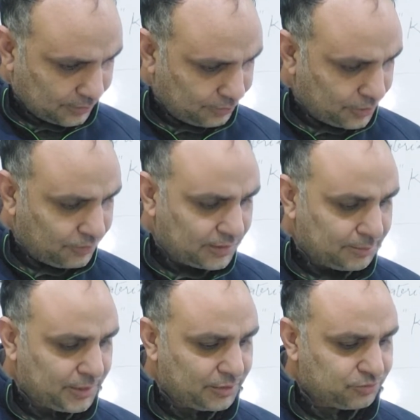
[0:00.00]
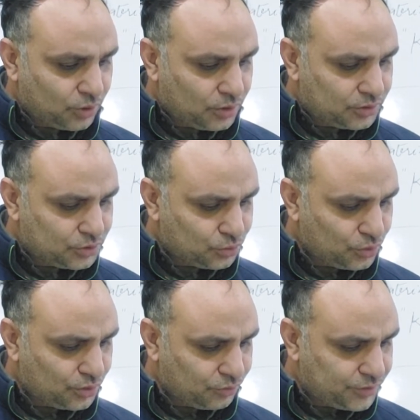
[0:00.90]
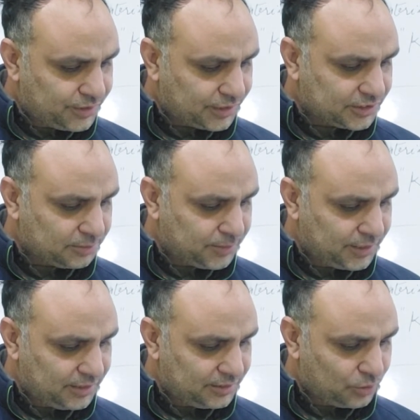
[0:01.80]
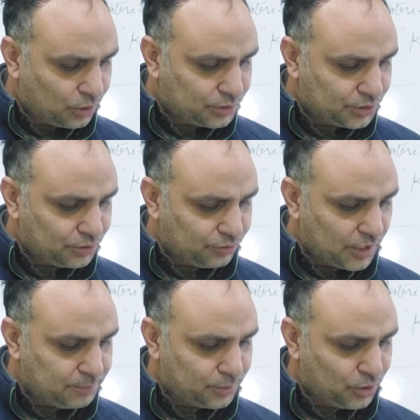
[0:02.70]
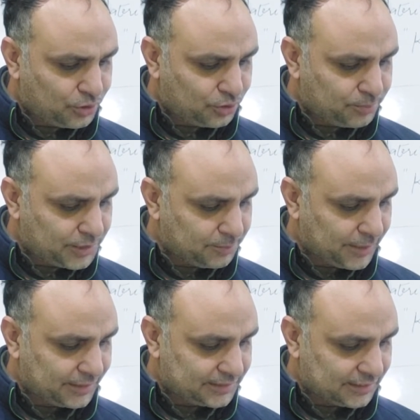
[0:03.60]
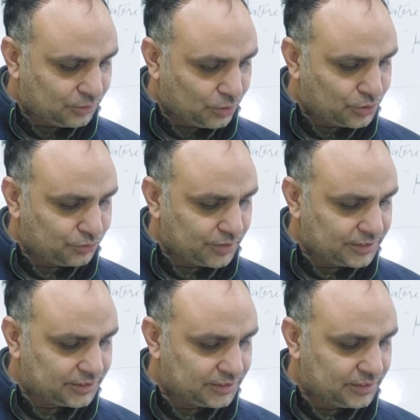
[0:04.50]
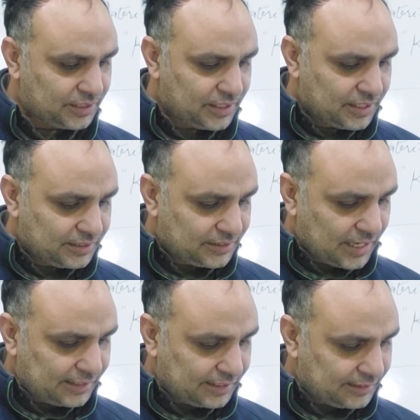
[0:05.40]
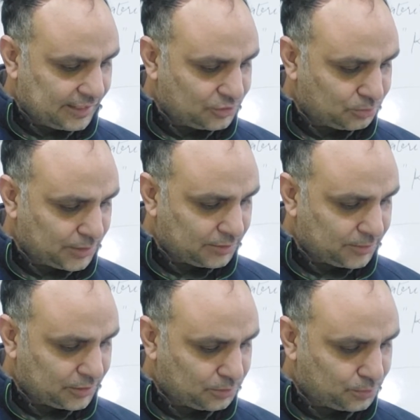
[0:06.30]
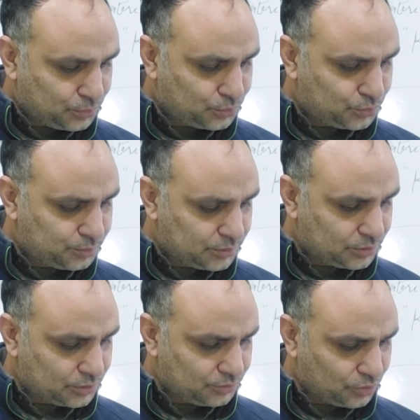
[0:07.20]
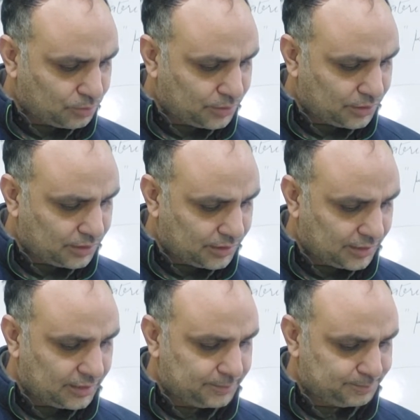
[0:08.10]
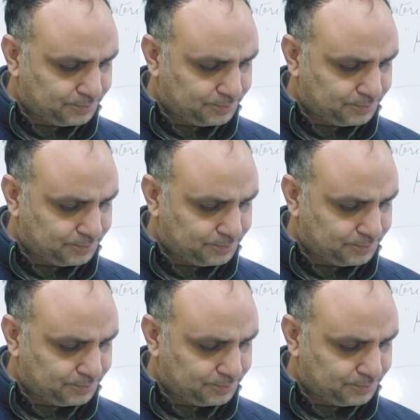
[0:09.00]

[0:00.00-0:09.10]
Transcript: We will the very story of induction, mainly doctrine of a priority of mathematics and origin of necessity that attached to mathematical propositions from a really.